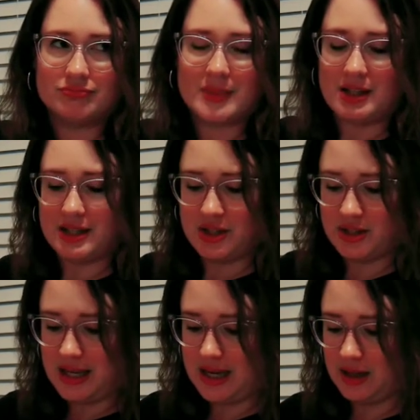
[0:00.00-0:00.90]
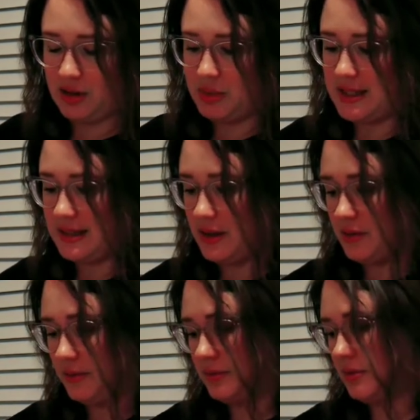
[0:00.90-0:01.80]
because I just can't help
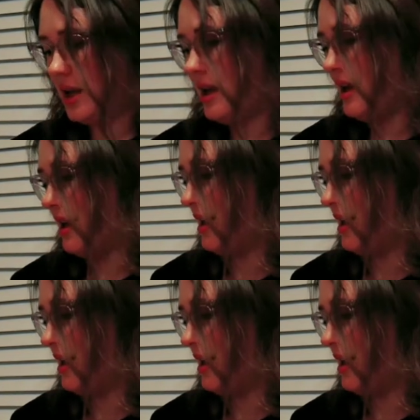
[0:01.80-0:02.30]
myself.